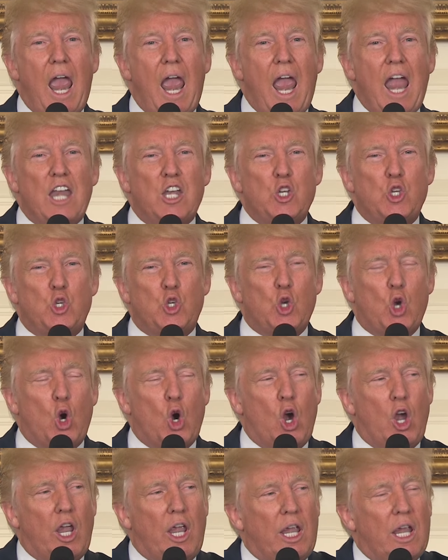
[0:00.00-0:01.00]
and
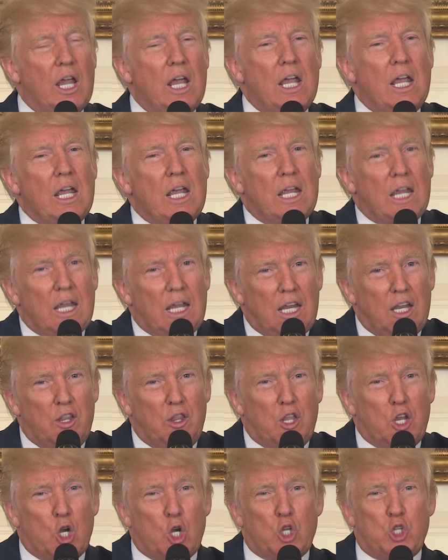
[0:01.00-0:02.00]
joy in
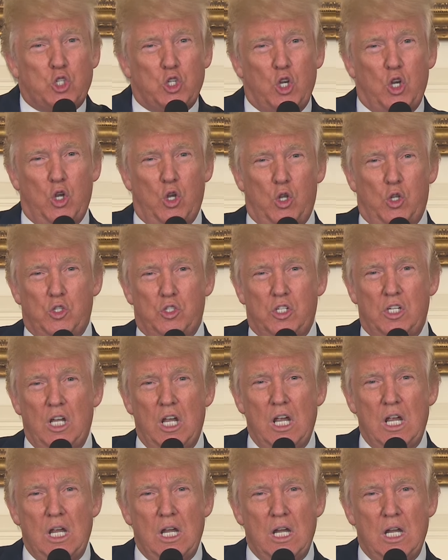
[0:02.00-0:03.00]
their souls.
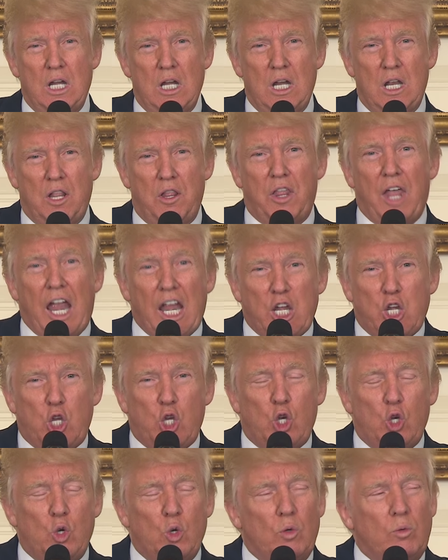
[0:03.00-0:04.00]
Thank
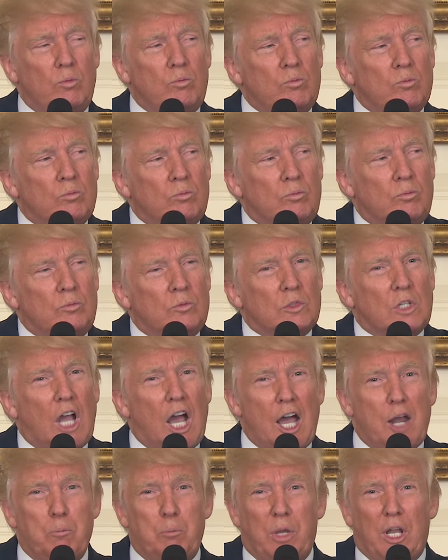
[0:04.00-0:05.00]
you.
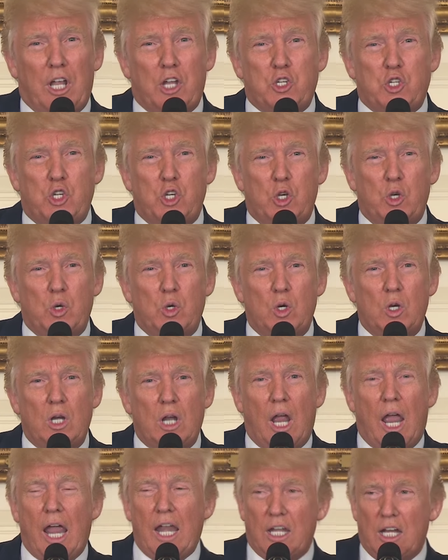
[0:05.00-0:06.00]
God bless you.
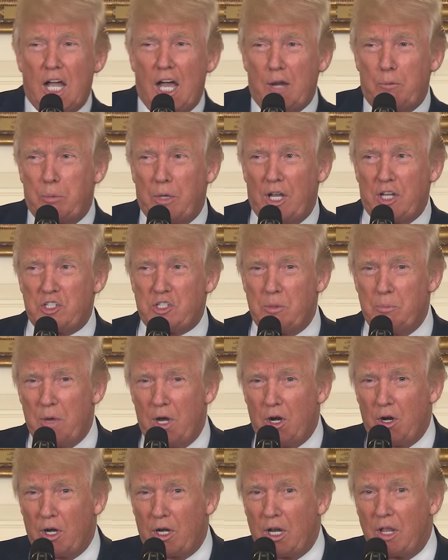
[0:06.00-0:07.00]
And God bless
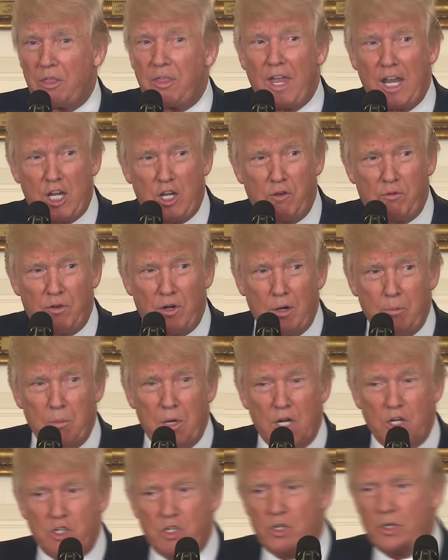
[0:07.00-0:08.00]
America. Thank you very
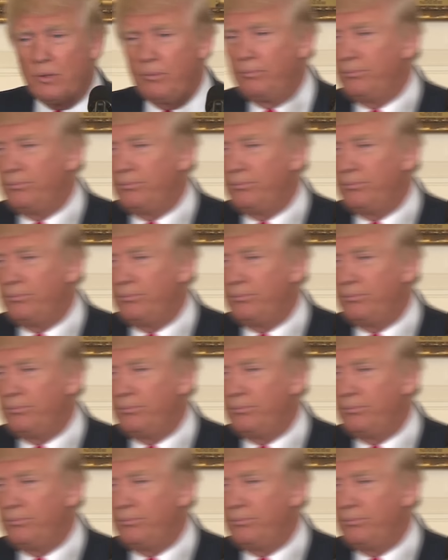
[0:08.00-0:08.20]
much.